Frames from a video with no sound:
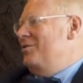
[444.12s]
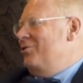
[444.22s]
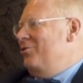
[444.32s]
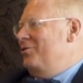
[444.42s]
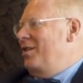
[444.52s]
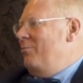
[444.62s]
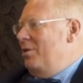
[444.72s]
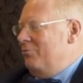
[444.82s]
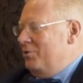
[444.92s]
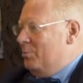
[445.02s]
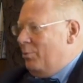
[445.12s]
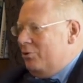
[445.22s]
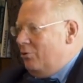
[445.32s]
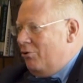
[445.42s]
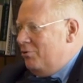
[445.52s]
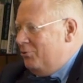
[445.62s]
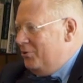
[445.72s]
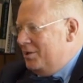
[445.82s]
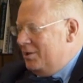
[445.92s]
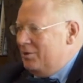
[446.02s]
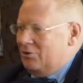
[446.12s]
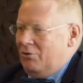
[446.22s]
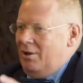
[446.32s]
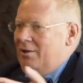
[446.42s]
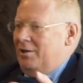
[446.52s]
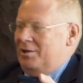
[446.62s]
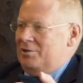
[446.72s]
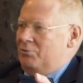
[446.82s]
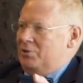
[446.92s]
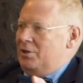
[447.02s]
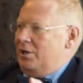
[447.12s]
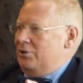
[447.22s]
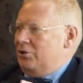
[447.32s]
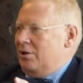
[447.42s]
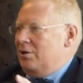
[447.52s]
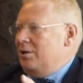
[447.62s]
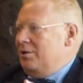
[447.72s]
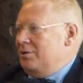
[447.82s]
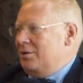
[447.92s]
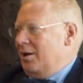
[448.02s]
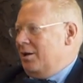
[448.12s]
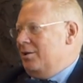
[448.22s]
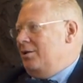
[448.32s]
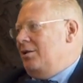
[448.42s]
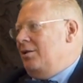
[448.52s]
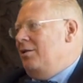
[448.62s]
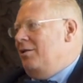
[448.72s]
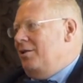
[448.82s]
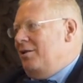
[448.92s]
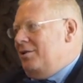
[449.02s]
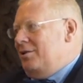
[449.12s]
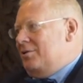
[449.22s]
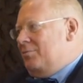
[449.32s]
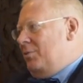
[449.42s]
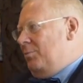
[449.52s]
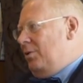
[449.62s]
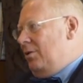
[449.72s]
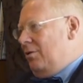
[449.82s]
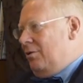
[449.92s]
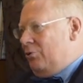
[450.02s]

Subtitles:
So they will respond all to this need. So it's rosacea, it is acne, it is maybe a